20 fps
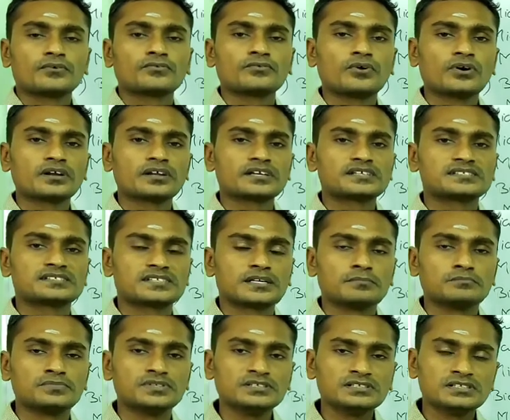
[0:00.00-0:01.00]
For
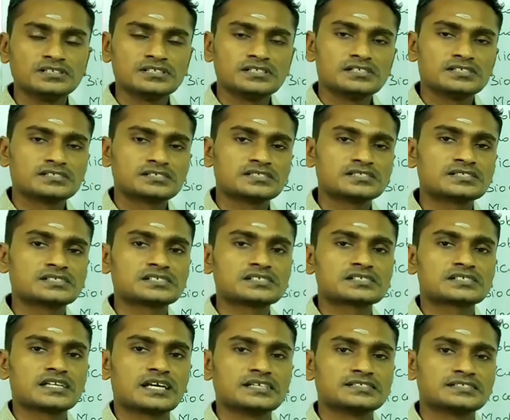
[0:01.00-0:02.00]
example,
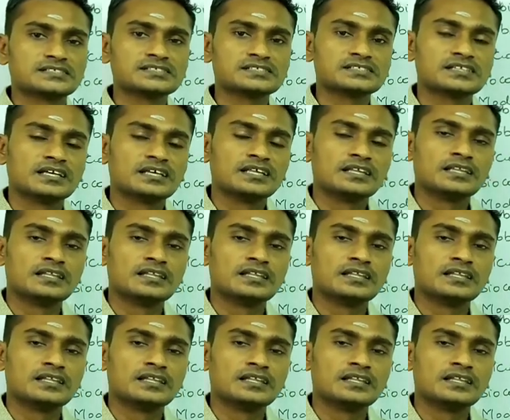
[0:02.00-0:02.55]
citric acid,